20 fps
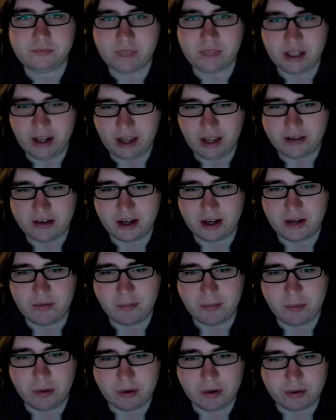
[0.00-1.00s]
That's kind of
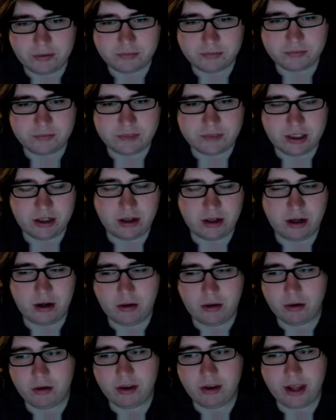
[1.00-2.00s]
important.
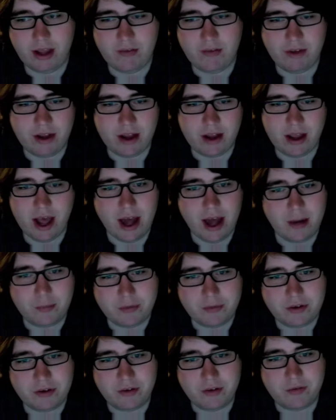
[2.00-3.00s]
Or they have like a
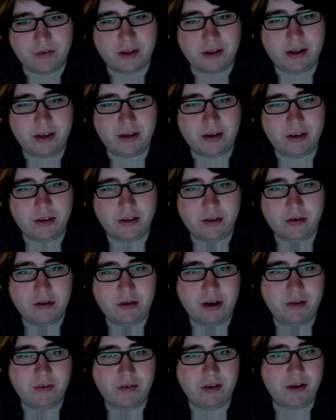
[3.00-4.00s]
Gotham's in the field, and they're trying
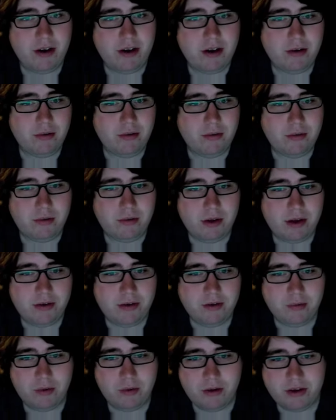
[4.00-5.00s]
to figure out, is
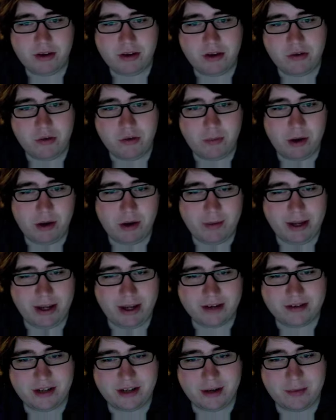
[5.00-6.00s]
it worth it to tribute all my
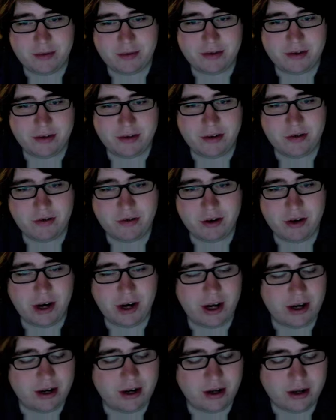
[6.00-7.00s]
X-Sabers to destroy your
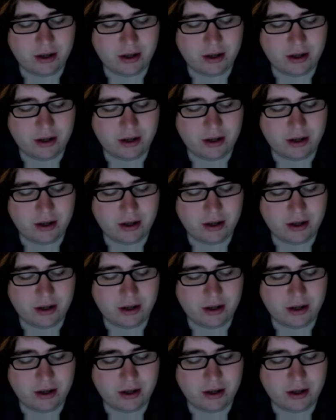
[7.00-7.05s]
hand?